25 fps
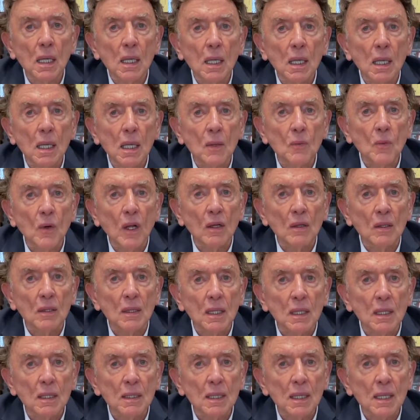uh
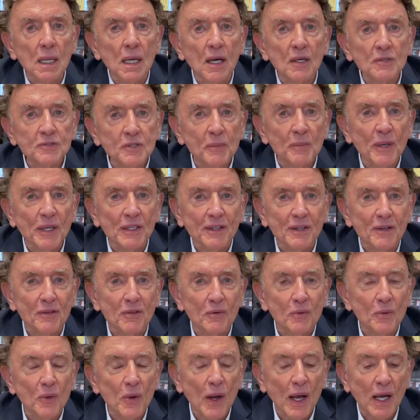well, ultimately,
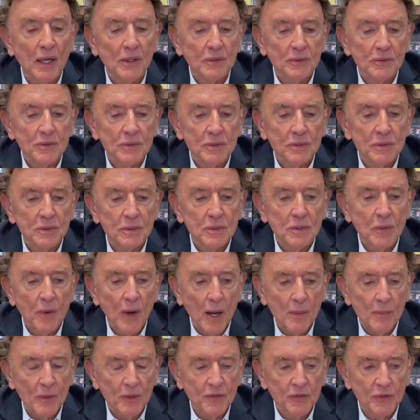throughout
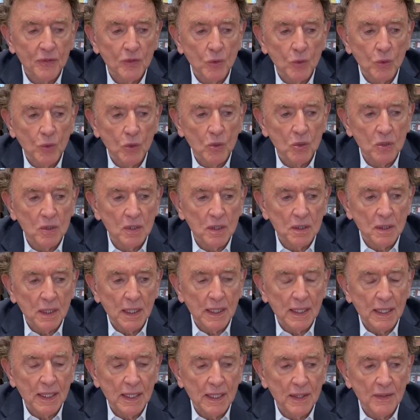grammar school
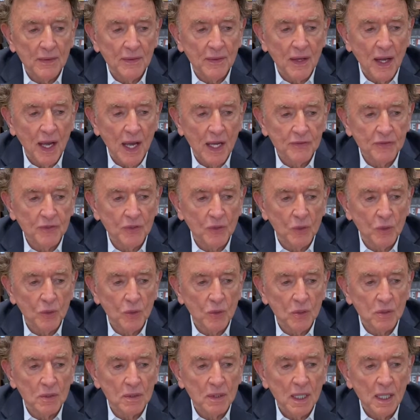and high
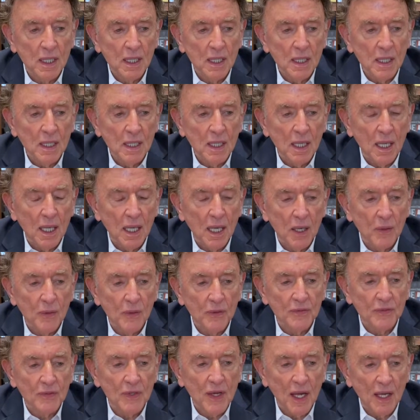school, I
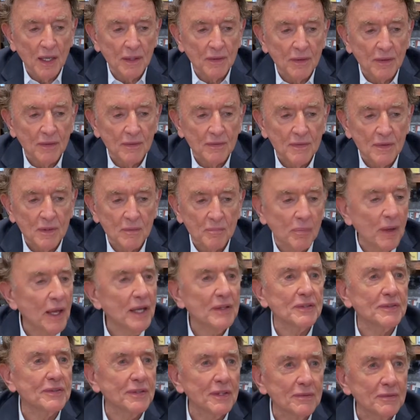was not the
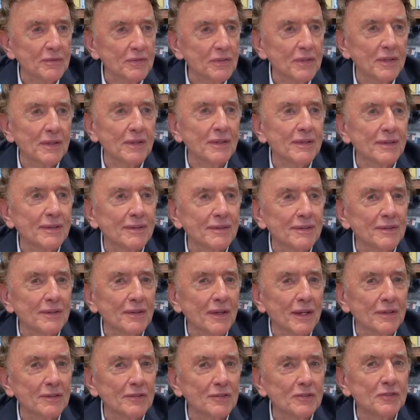best of
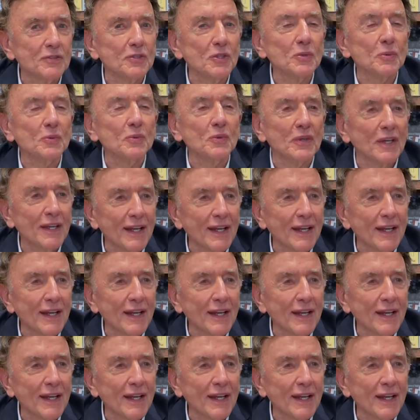student,